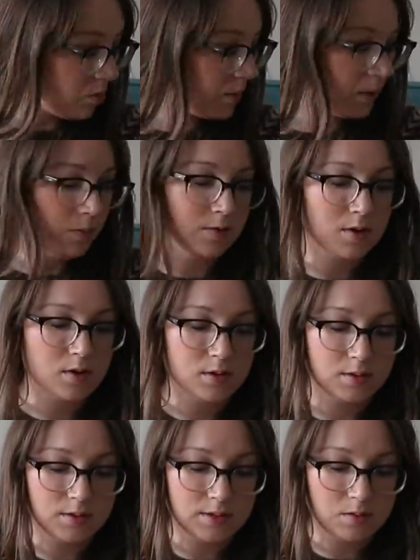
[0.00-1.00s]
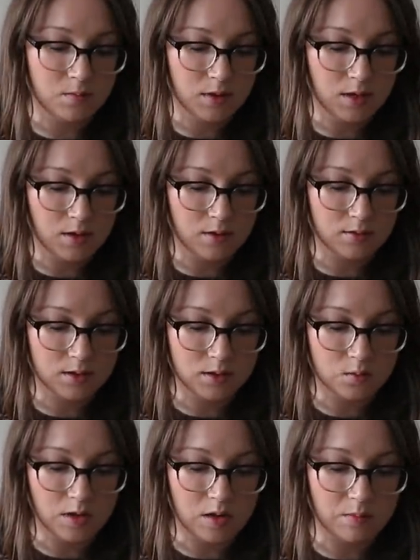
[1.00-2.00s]
I probably will cast on something else
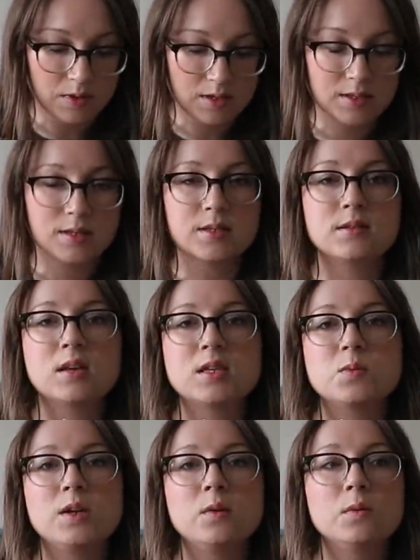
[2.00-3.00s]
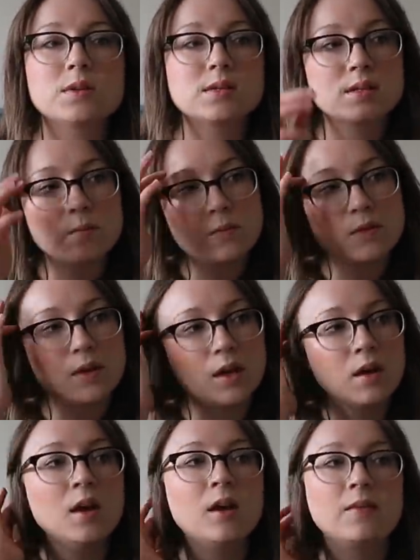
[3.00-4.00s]
as well. But this is nice when you want
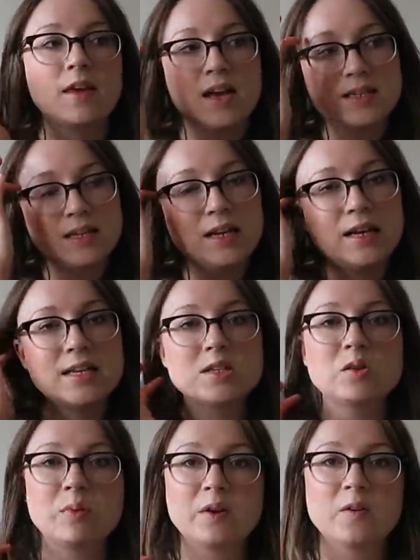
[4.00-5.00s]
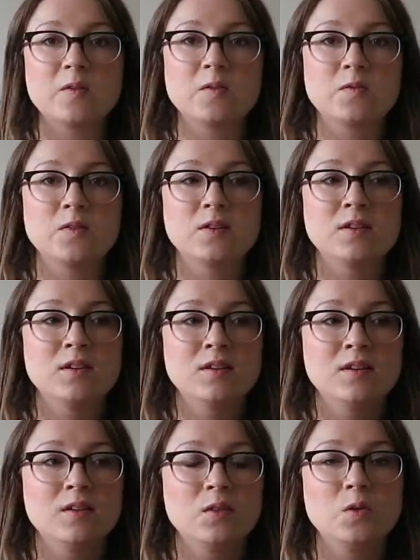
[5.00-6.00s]
something that has a little bit of
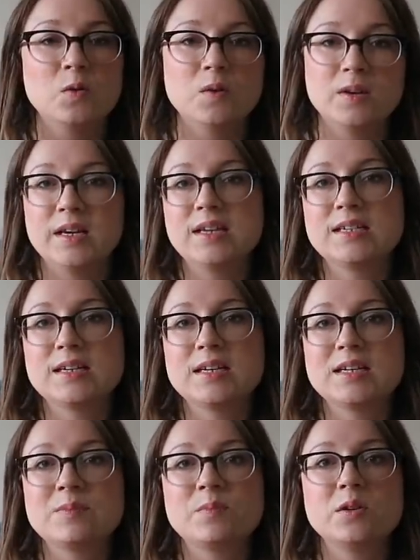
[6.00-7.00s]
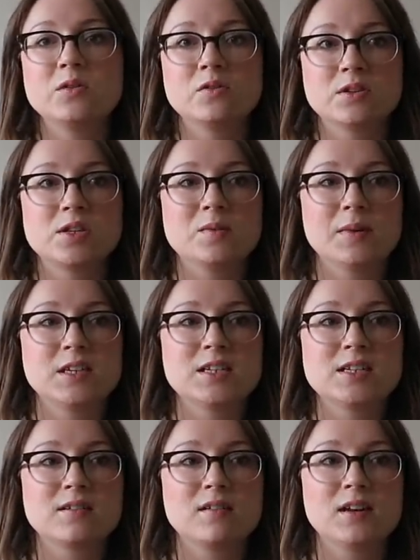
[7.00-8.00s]
thought needed, but not too
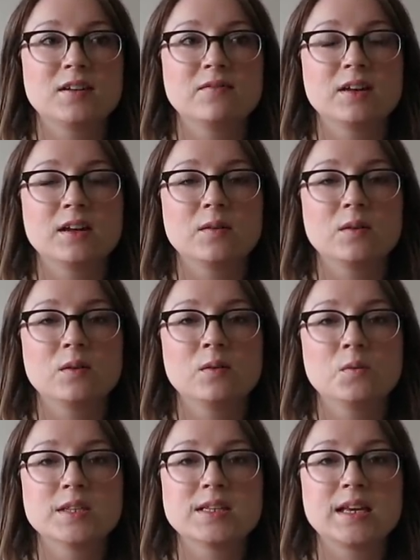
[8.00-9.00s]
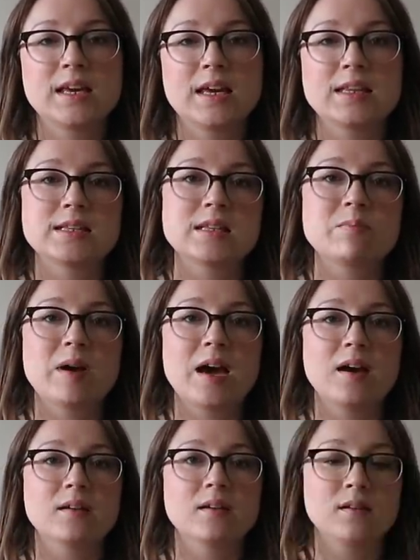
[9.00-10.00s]
much. It's kind of like once I get into the
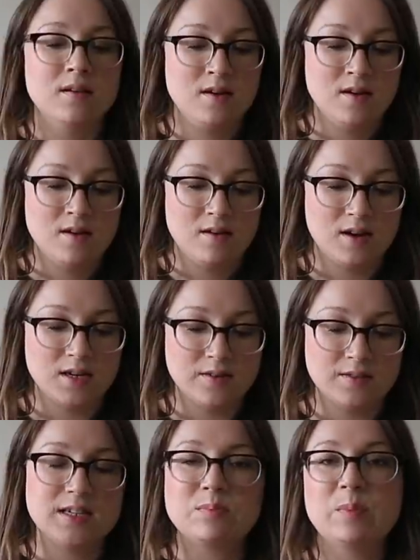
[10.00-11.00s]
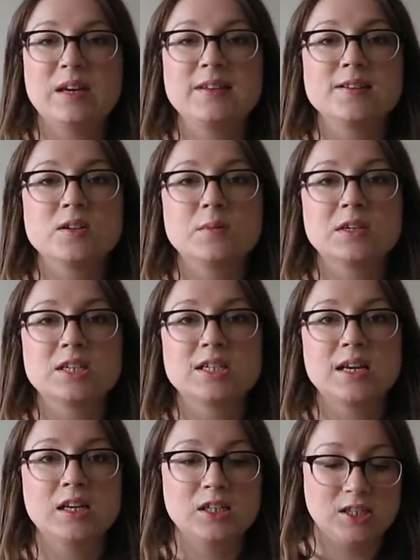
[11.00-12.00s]
pattern, I don't need to pay too much
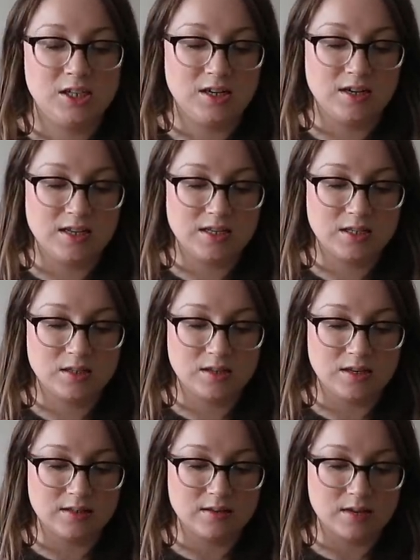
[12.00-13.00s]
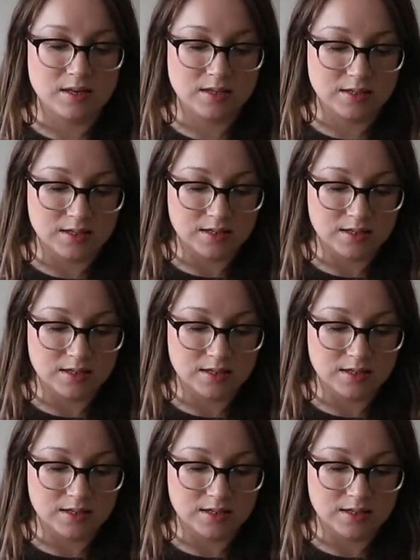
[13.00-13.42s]
attention. It's nice.